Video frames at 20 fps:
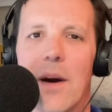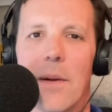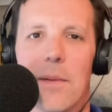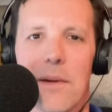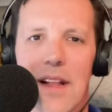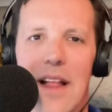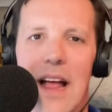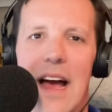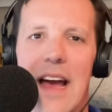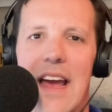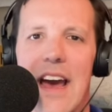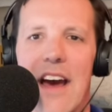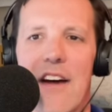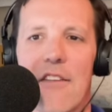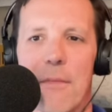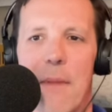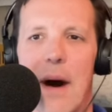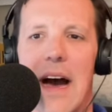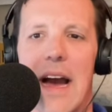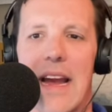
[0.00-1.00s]
Well, I
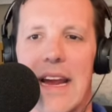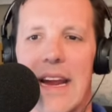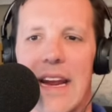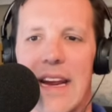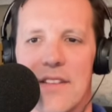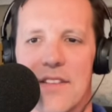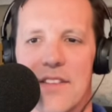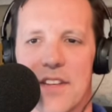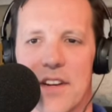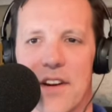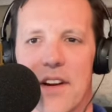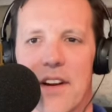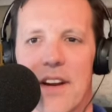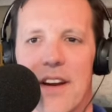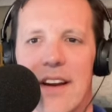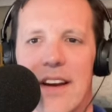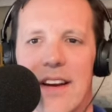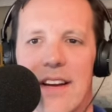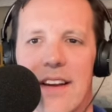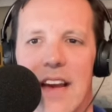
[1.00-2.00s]
have my answer
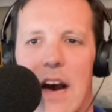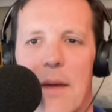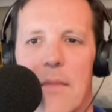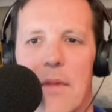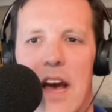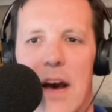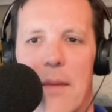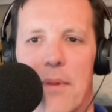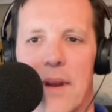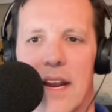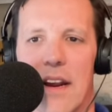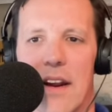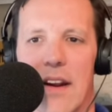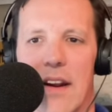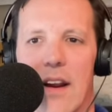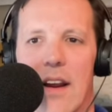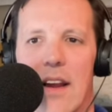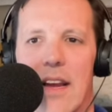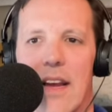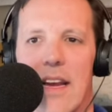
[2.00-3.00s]
coming up
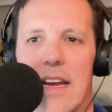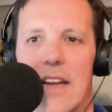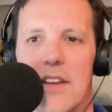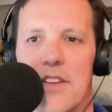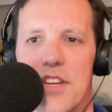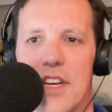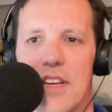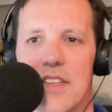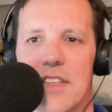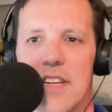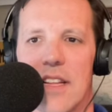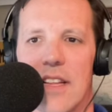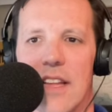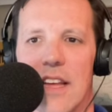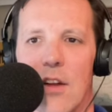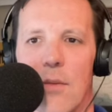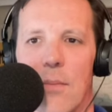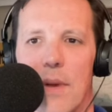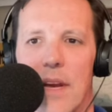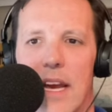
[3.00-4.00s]
here in just a
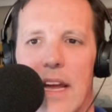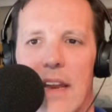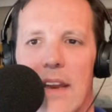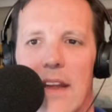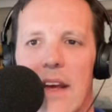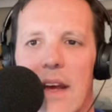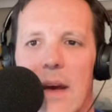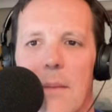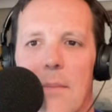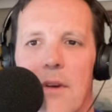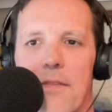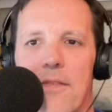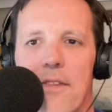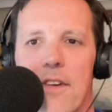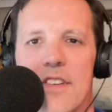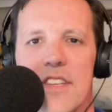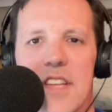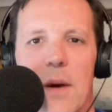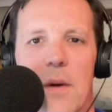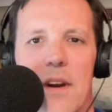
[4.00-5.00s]
little bit. But
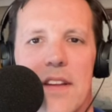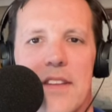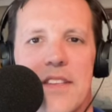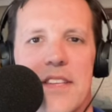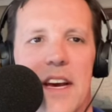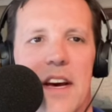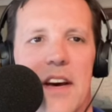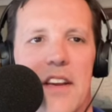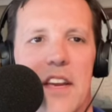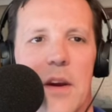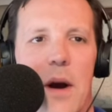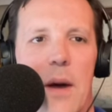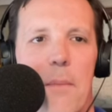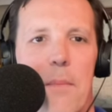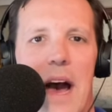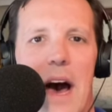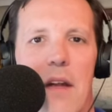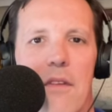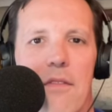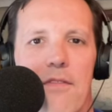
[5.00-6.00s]
first, I want to tell you
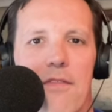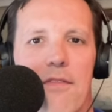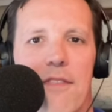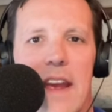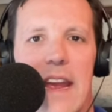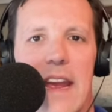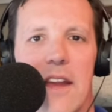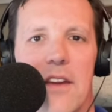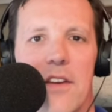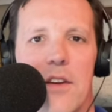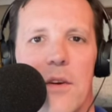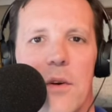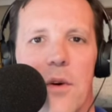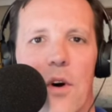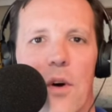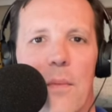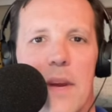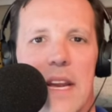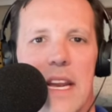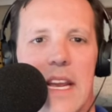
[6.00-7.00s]
about
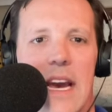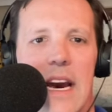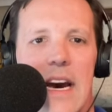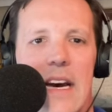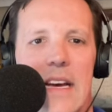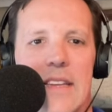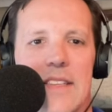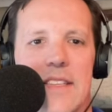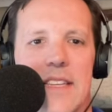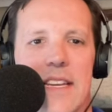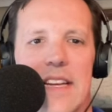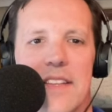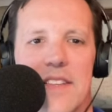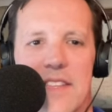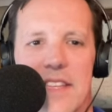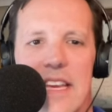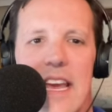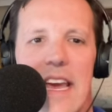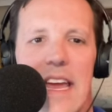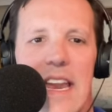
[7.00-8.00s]
FanDuel, because
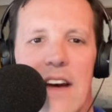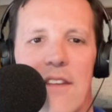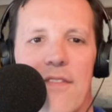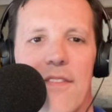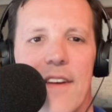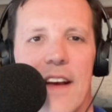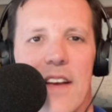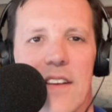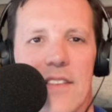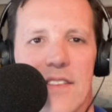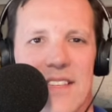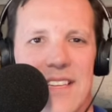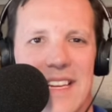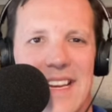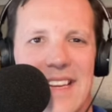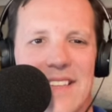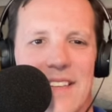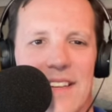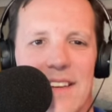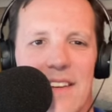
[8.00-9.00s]
it's the NFL
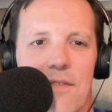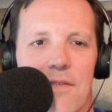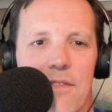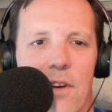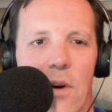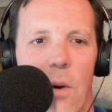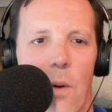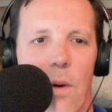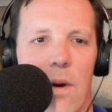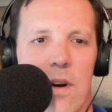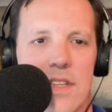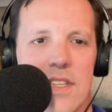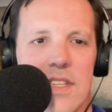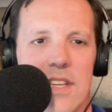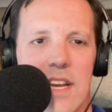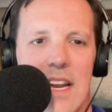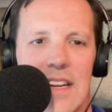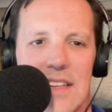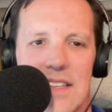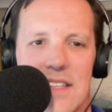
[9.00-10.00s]
season, of
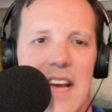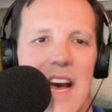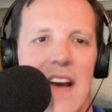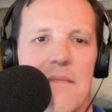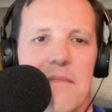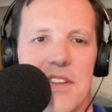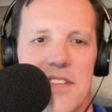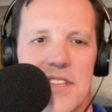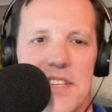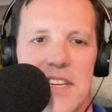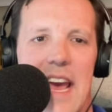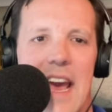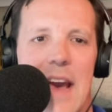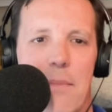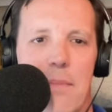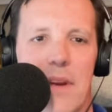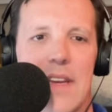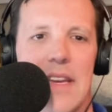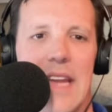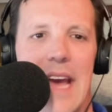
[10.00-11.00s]
course, and it's time to
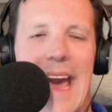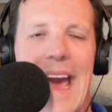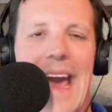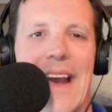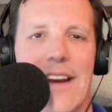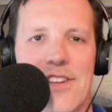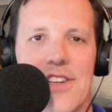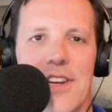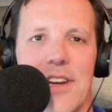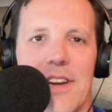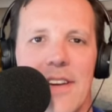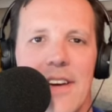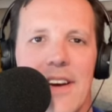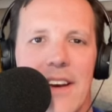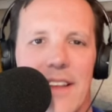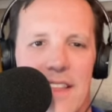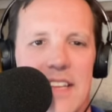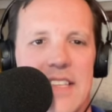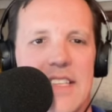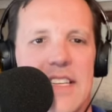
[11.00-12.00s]
snap into action
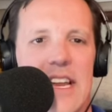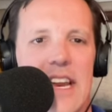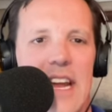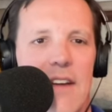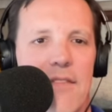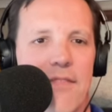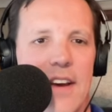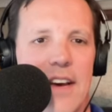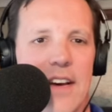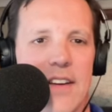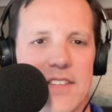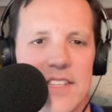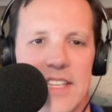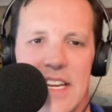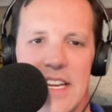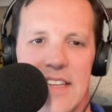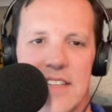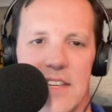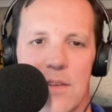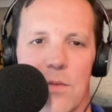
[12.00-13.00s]
this NFL
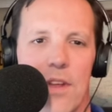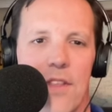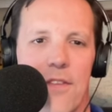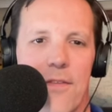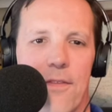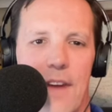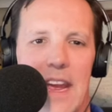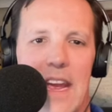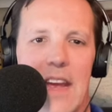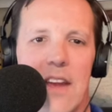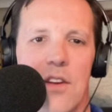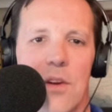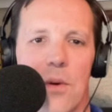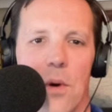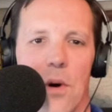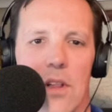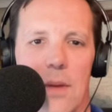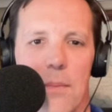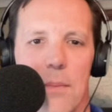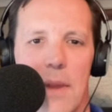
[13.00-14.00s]
season with
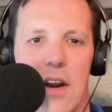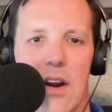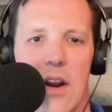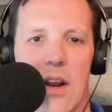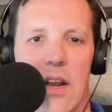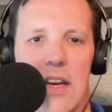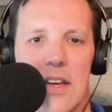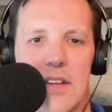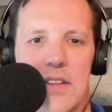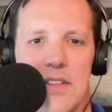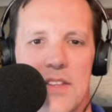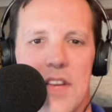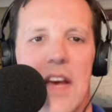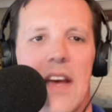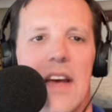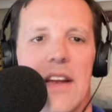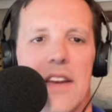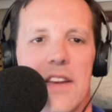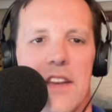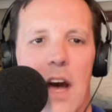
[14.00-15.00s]
FanDuel, America's
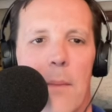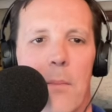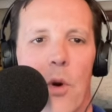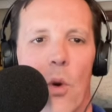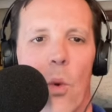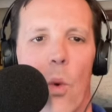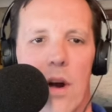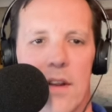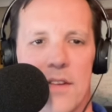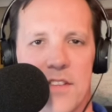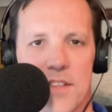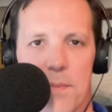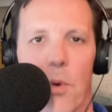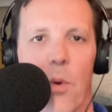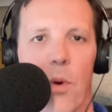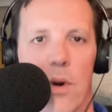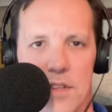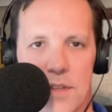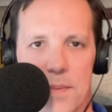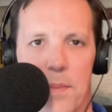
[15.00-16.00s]
number one
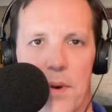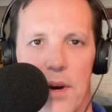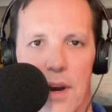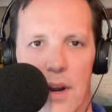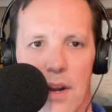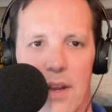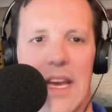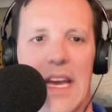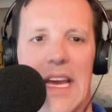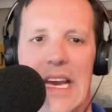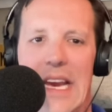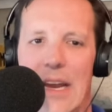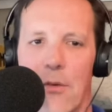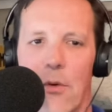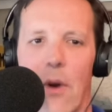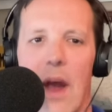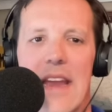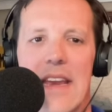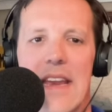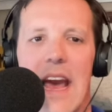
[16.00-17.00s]
sports book.
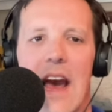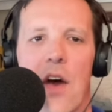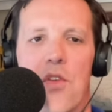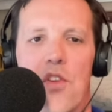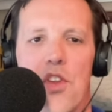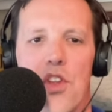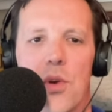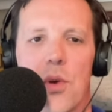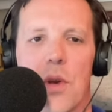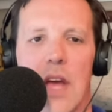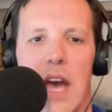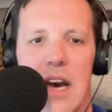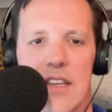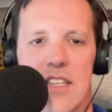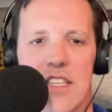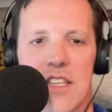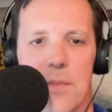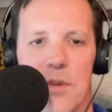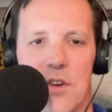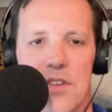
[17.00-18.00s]
And right now, new
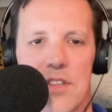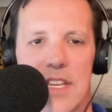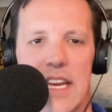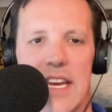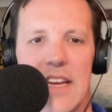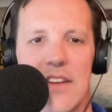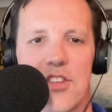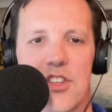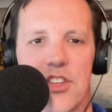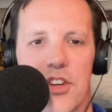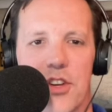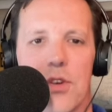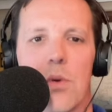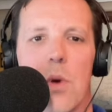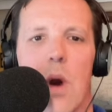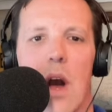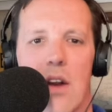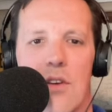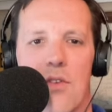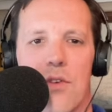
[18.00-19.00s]
customers get
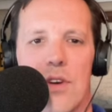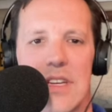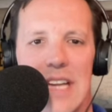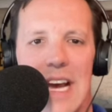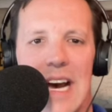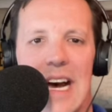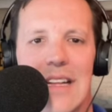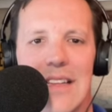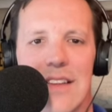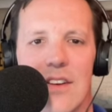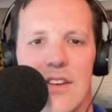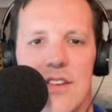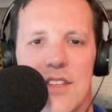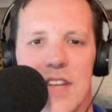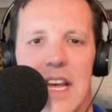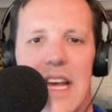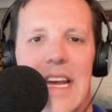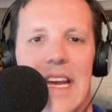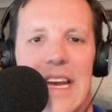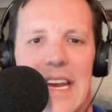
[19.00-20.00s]

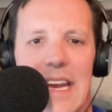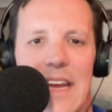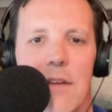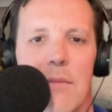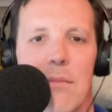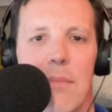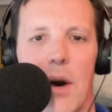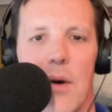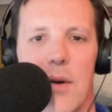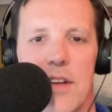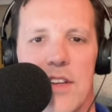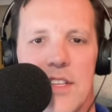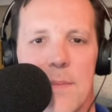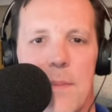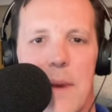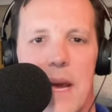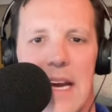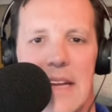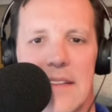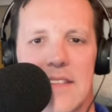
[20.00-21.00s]
$200 in bonus
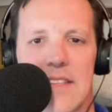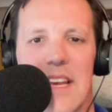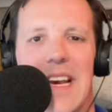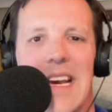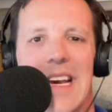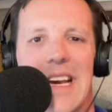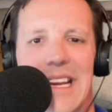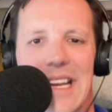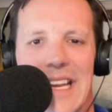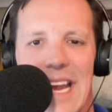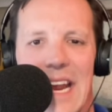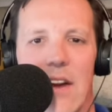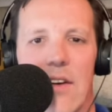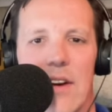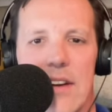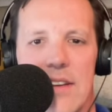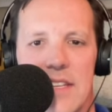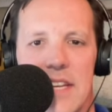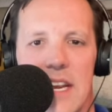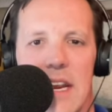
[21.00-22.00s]
bets
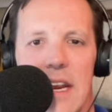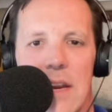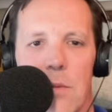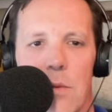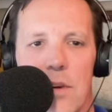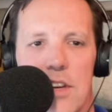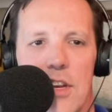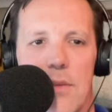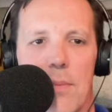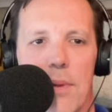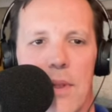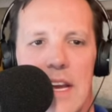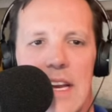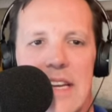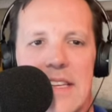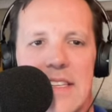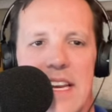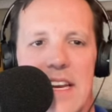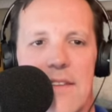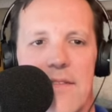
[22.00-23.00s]
guaranteed when you
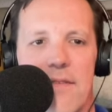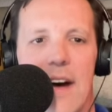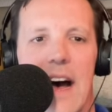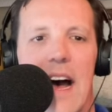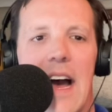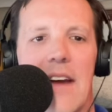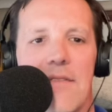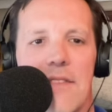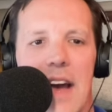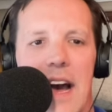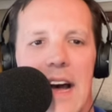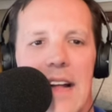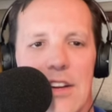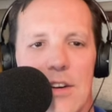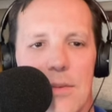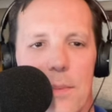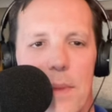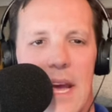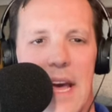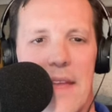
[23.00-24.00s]
place a
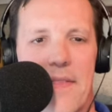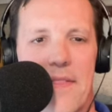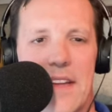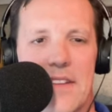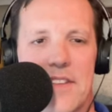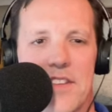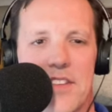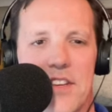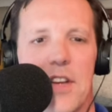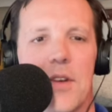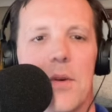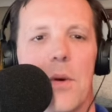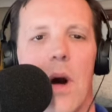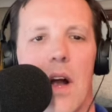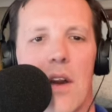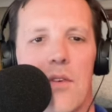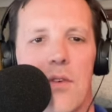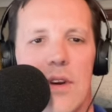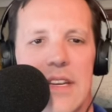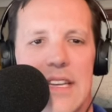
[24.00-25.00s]
$5 bet. That's
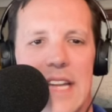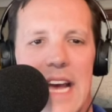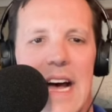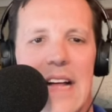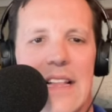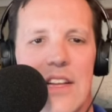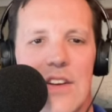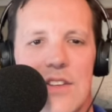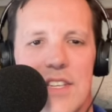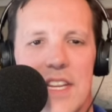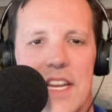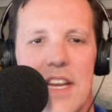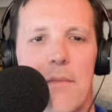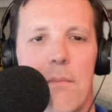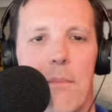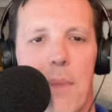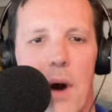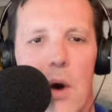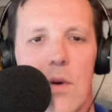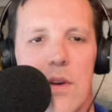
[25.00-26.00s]
$200
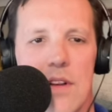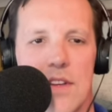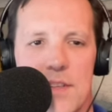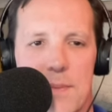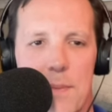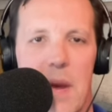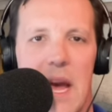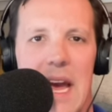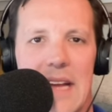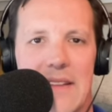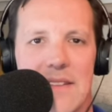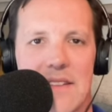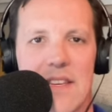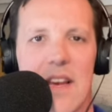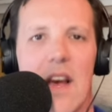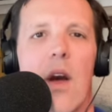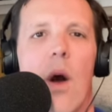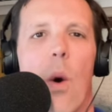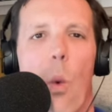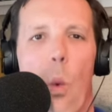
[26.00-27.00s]
in bonus
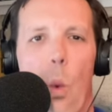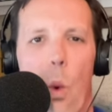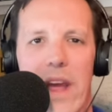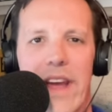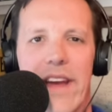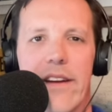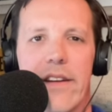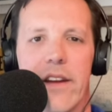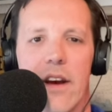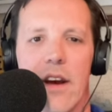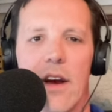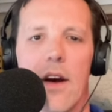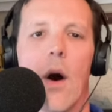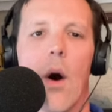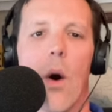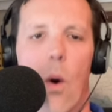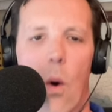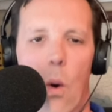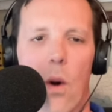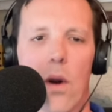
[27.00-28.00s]
bets, win
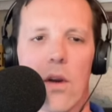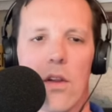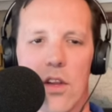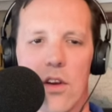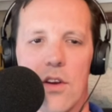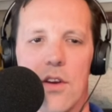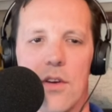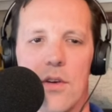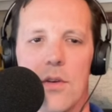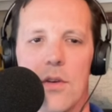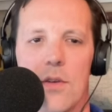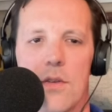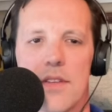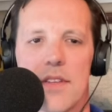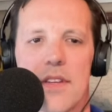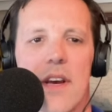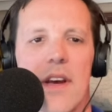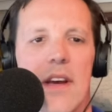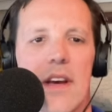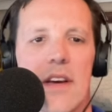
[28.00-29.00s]
or
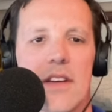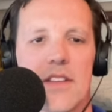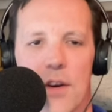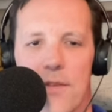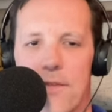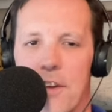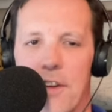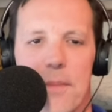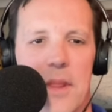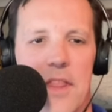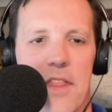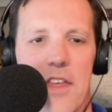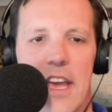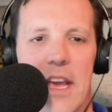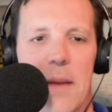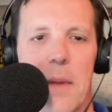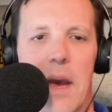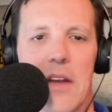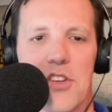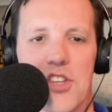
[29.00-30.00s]
lose. So if you've been
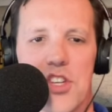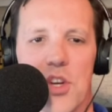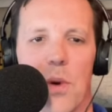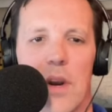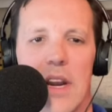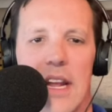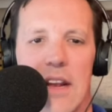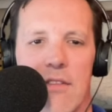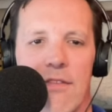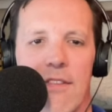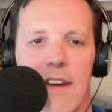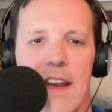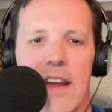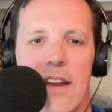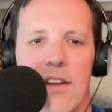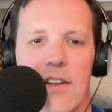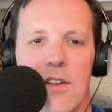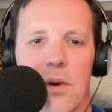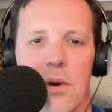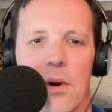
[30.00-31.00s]
thinking about joining
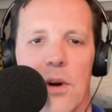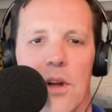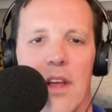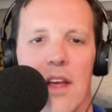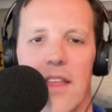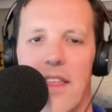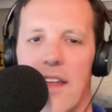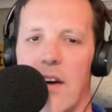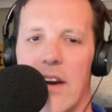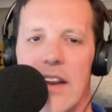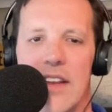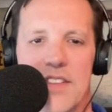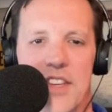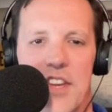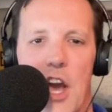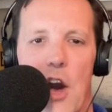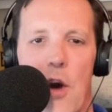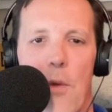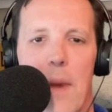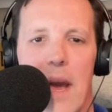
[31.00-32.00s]
FanDuel, there is
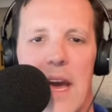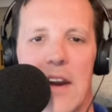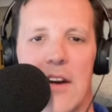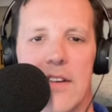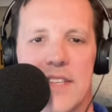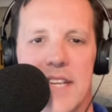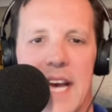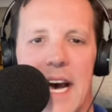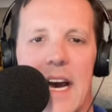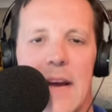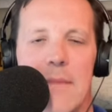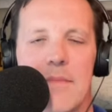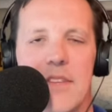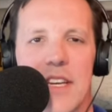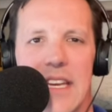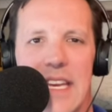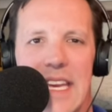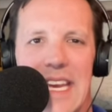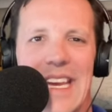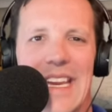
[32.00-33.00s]
no better time
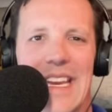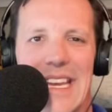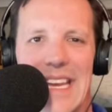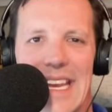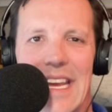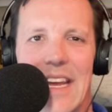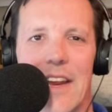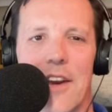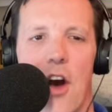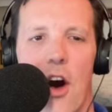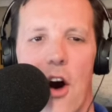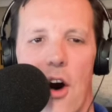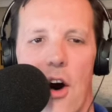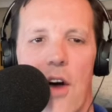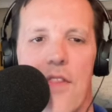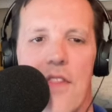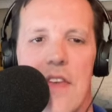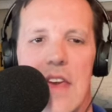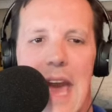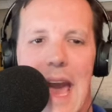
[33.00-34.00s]
to get in
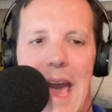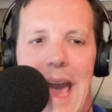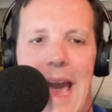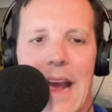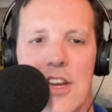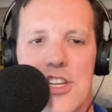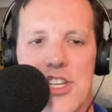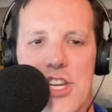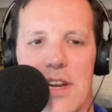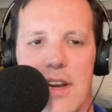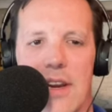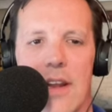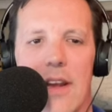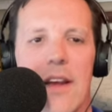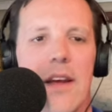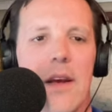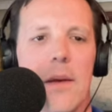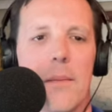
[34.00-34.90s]
on the action.